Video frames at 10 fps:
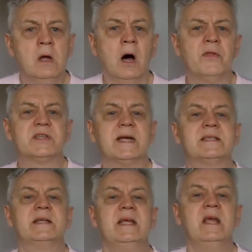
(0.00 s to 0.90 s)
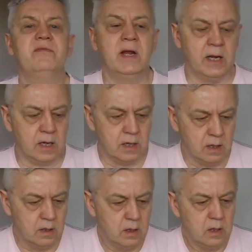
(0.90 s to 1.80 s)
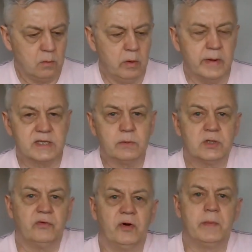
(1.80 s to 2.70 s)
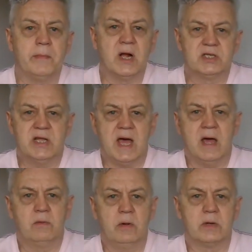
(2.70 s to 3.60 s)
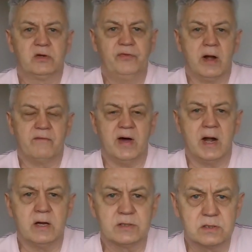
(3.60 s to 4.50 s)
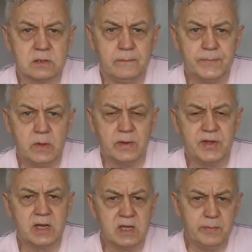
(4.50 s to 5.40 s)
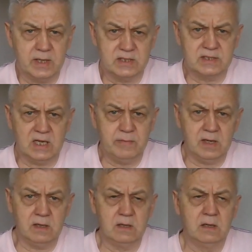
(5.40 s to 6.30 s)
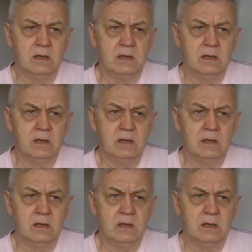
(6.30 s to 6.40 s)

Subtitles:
On the Saturday evening, we went to watch a football match there. We watched Ferencvaros, who I think are the biggest team in